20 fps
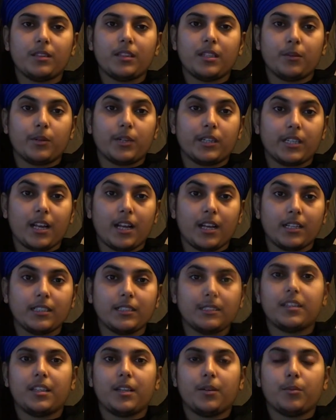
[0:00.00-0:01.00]
when they were
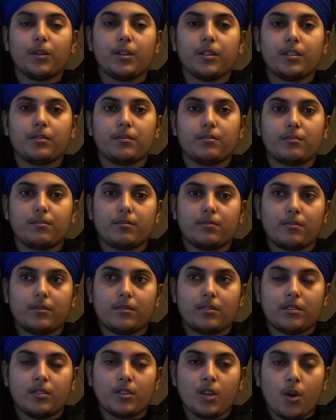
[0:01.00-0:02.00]
young, they were
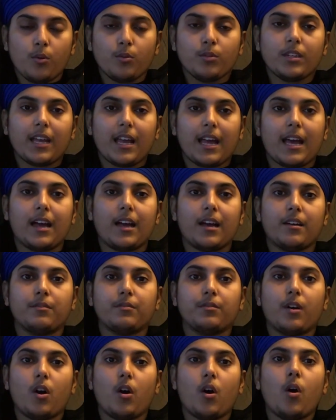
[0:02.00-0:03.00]
known to
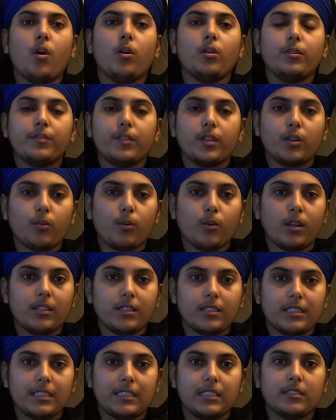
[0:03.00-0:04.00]
have all of the
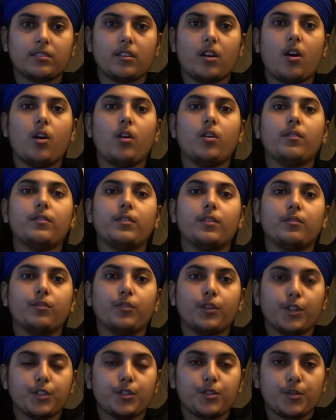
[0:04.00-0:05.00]
qualities, all of the
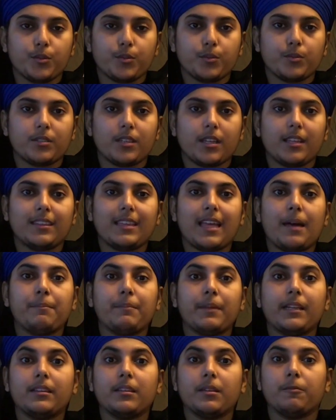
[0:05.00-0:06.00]
virtues that
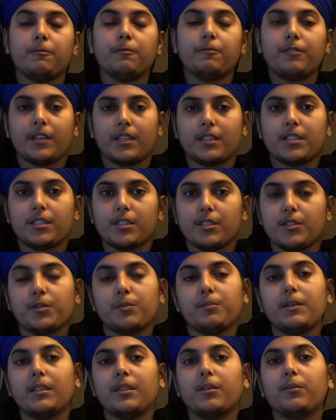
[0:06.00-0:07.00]
made them fit
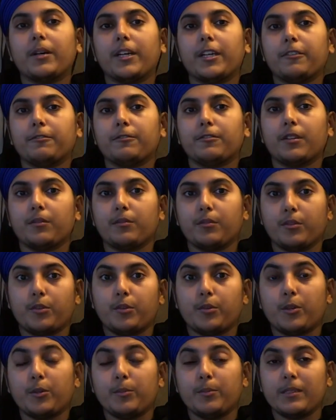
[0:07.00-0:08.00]
to be the wife of
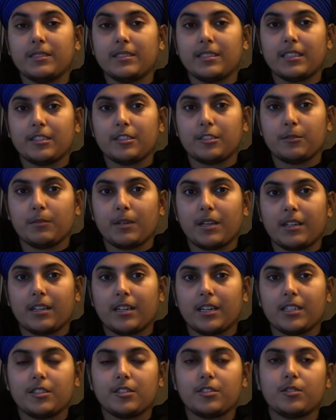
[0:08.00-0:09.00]
Guru Gobind Singh Ji
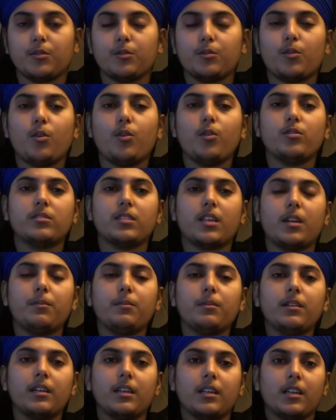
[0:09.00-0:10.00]
Maharaj. So, O
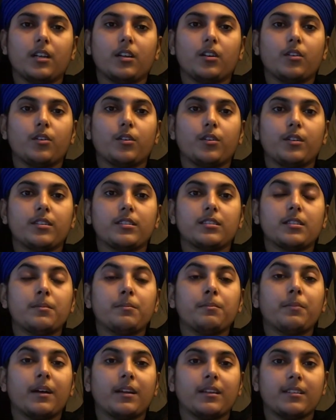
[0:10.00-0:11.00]
Sarb Gun
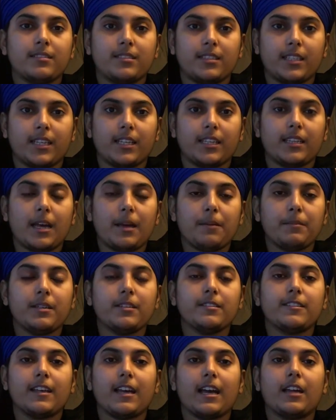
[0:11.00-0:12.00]
Sampan Siye, that
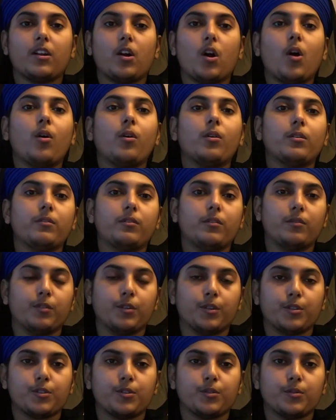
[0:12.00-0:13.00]
means they had all of the
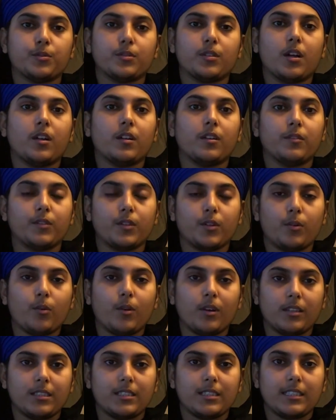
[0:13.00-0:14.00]
virtues, all of the
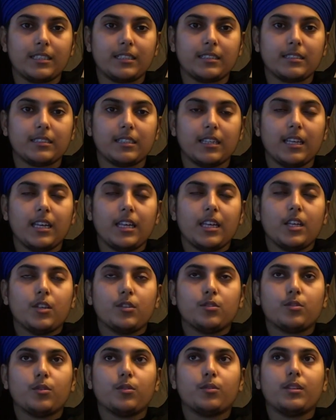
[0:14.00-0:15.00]
qualities.
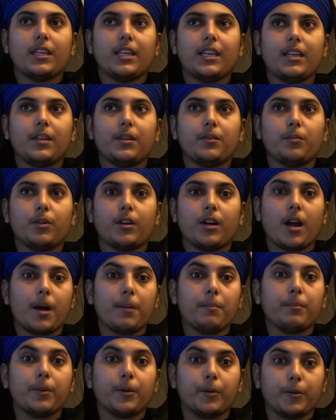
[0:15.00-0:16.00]
So they were
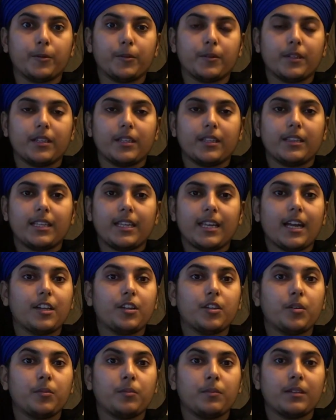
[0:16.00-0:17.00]
humble, they
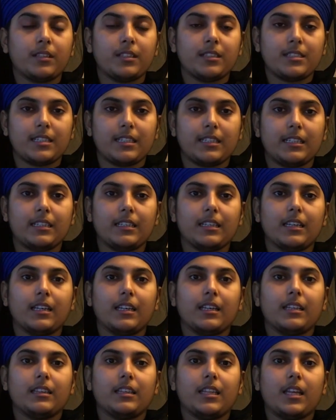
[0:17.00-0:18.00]
had humility,
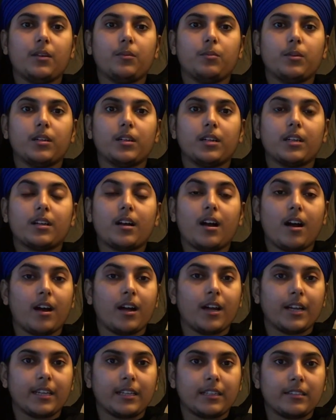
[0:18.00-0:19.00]
they were
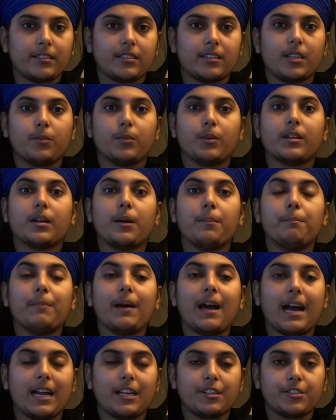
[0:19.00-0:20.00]
kind, they were
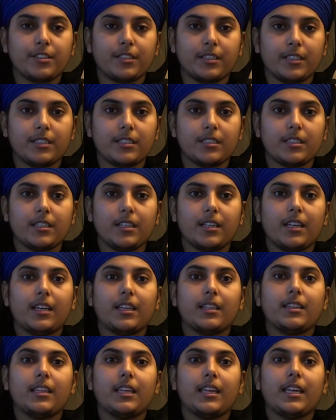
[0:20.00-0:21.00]
compassionate,
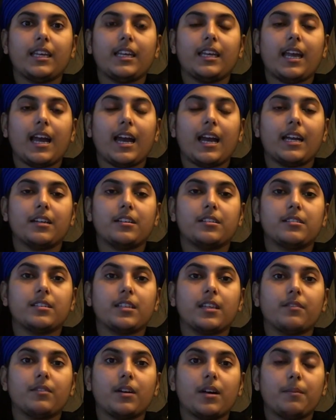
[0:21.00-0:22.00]
they had
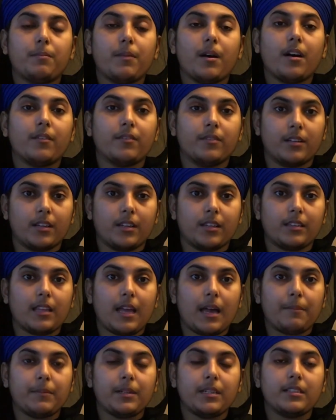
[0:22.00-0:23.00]
seva pavana,
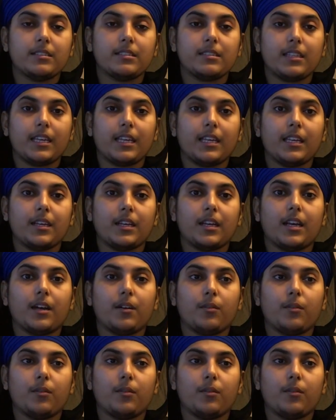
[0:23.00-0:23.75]
that means they